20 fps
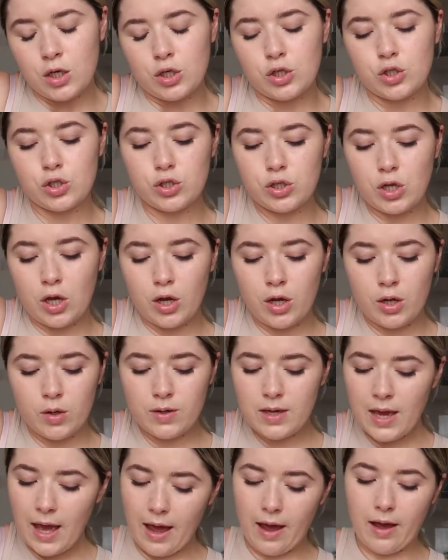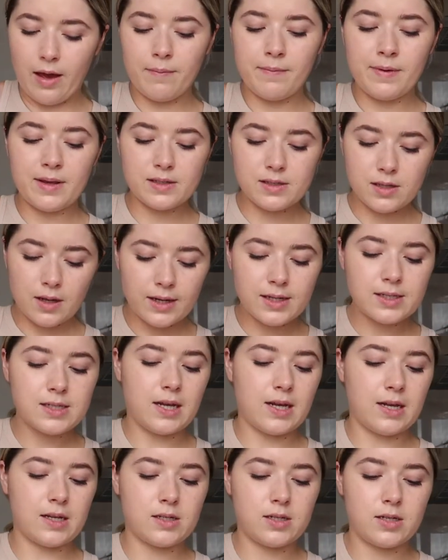So yeah, I'm
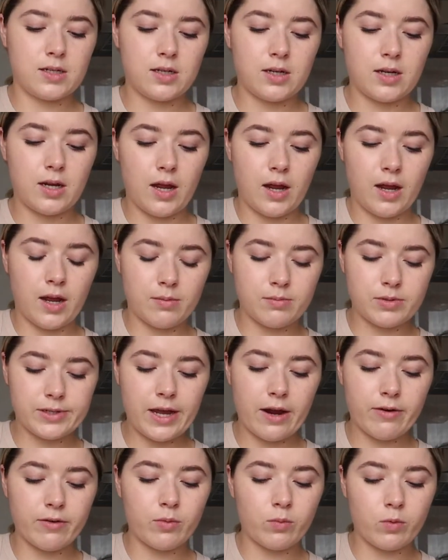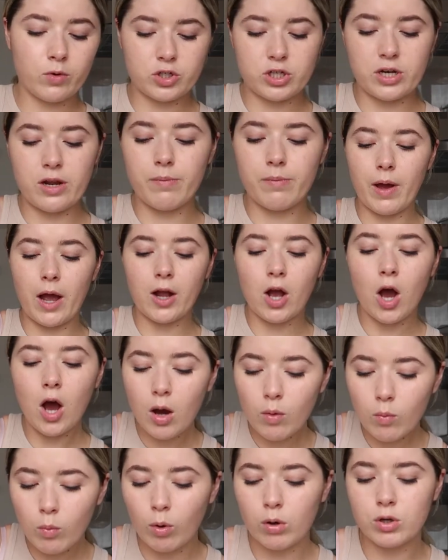excited to carry on watching I
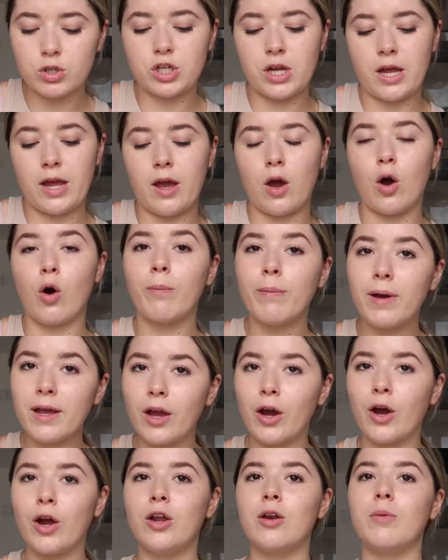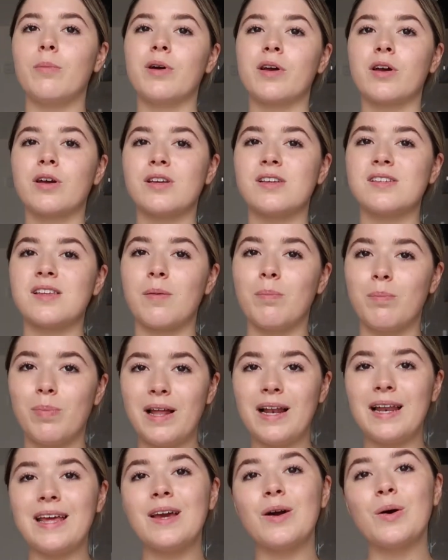can't watch it on my own because
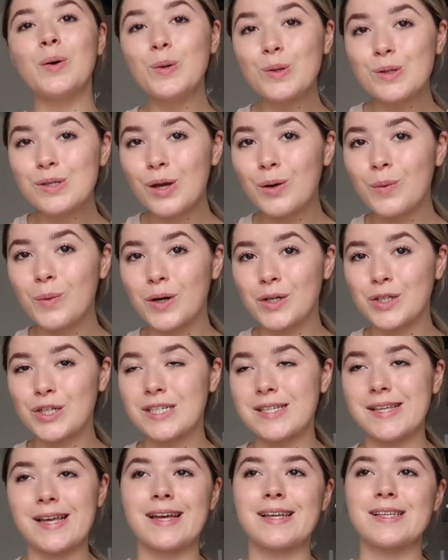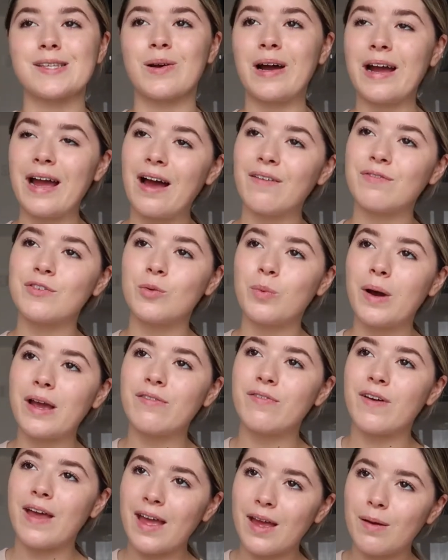Billy also watches it, so I have to
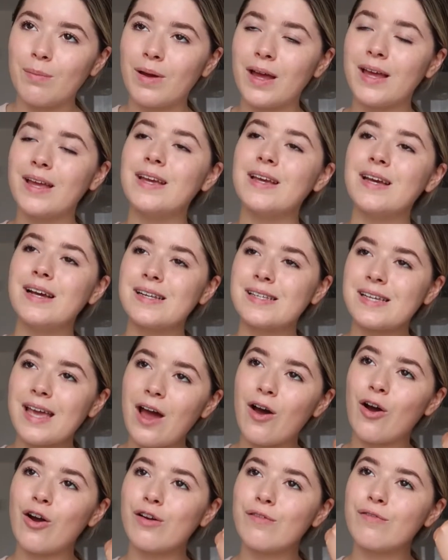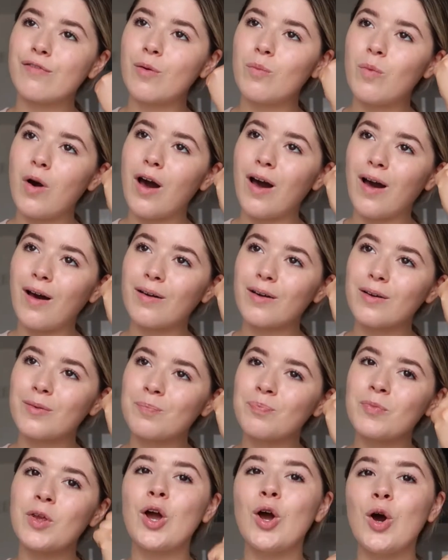wait for him to get home from work.
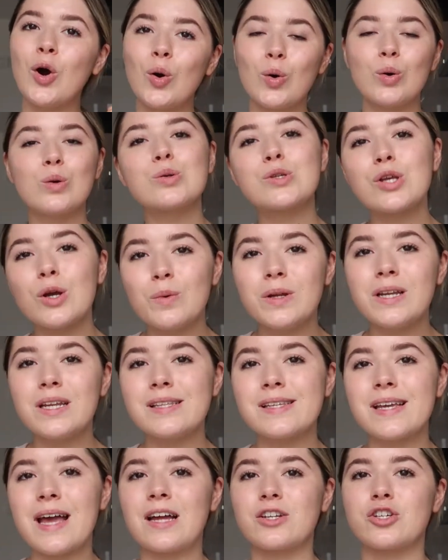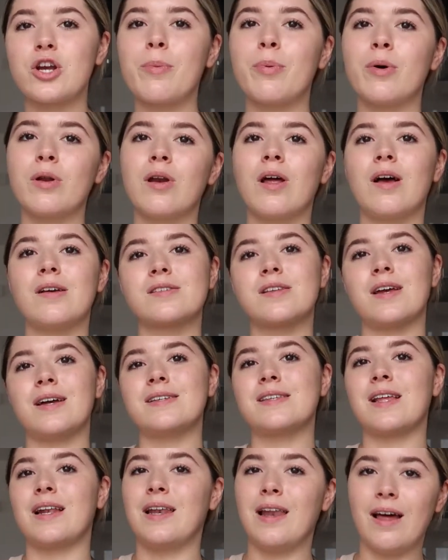Also, we need to catch up on last
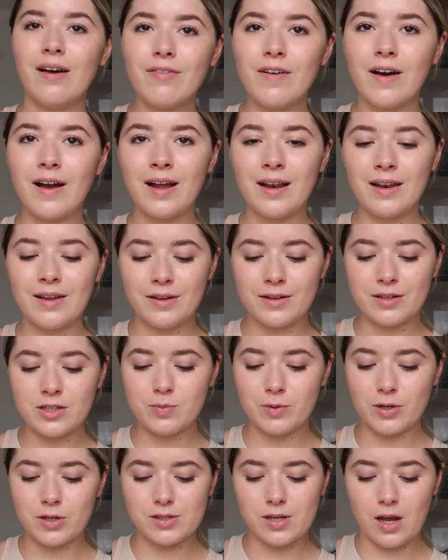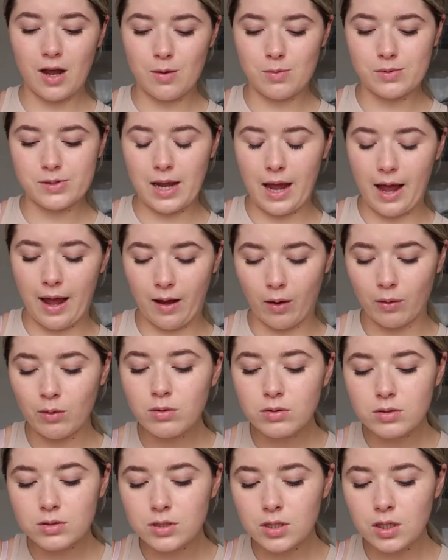night's Love Island because I was
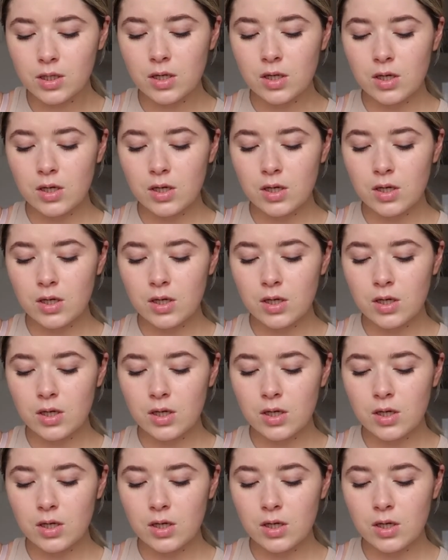out,